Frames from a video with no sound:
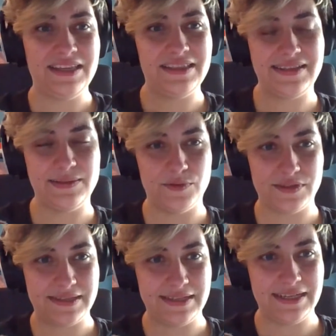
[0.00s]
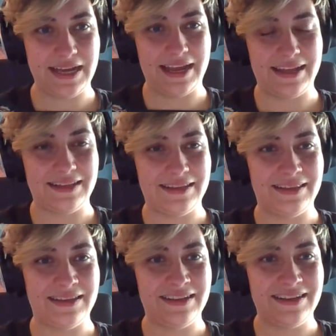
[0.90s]
intimacy
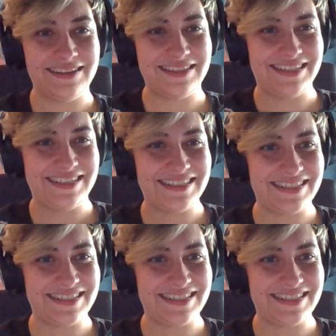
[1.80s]
and this